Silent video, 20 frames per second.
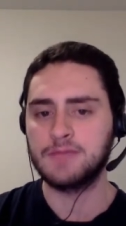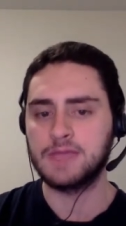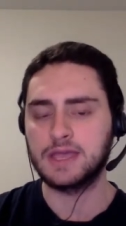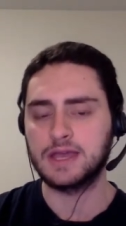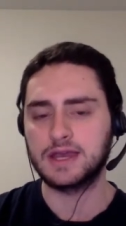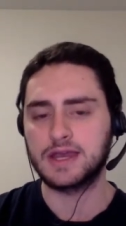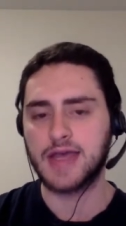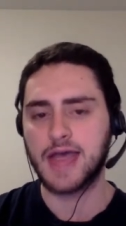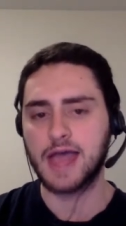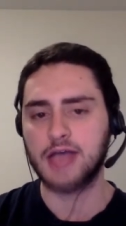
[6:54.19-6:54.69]
he
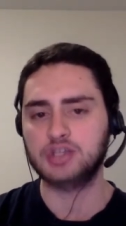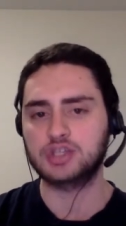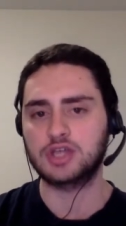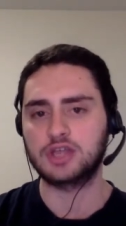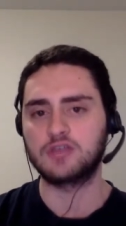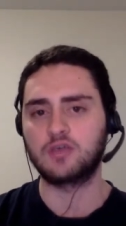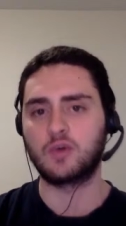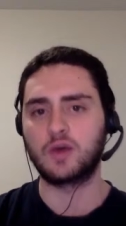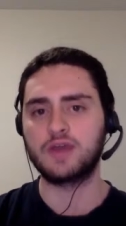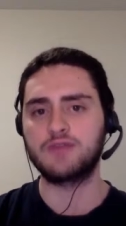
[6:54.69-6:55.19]
can cash
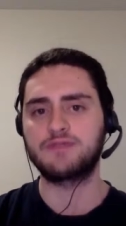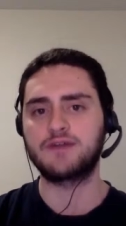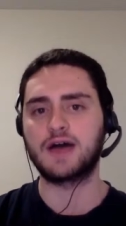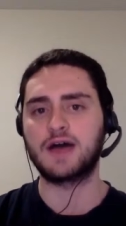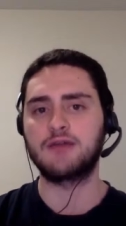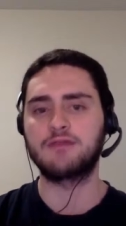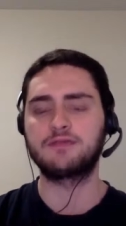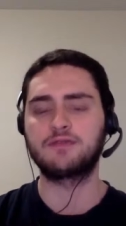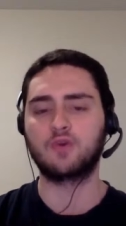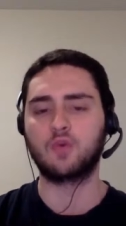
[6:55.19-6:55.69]
that
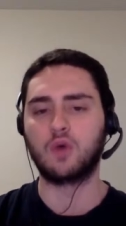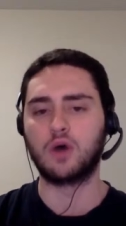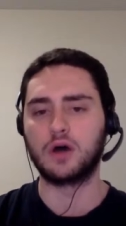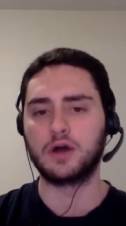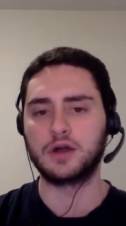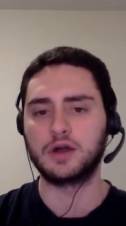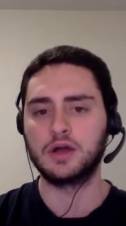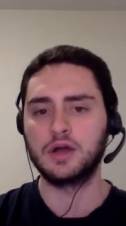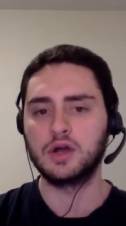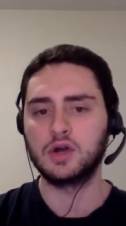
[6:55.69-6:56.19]

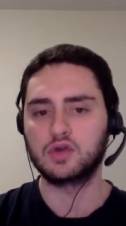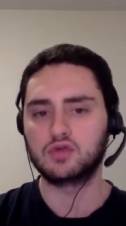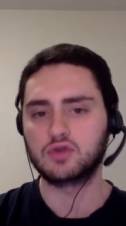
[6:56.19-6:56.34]
25-1